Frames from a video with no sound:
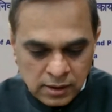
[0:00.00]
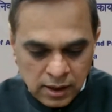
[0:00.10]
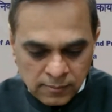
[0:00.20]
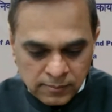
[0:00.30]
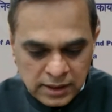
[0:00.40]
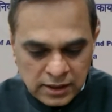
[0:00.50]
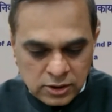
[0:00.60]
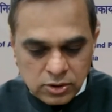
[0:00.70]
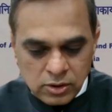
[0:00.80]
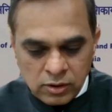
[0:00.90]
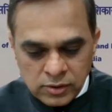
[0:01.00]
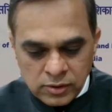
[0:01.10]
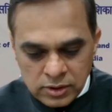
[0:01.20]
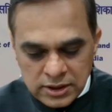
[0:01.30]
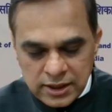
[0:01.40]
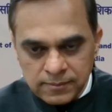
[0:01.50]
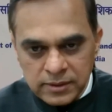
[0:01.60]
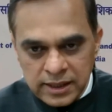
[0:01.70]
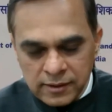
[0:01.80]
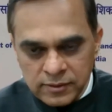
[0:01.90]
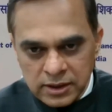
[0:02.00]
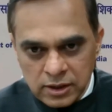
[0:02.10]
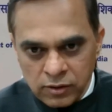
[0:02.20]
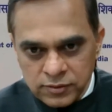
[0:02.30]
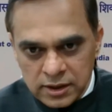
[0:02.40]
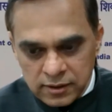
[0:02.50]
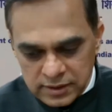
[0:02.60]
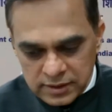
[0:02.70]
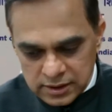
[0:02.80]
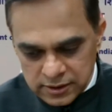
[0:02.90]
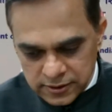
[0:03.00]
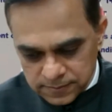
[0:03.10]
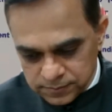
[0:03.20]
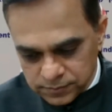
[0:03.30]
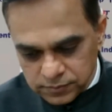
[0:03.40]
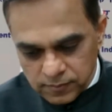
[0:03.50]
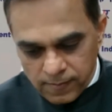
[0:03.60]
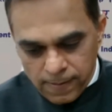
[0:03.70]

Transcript: a means of doorstep delivery of services.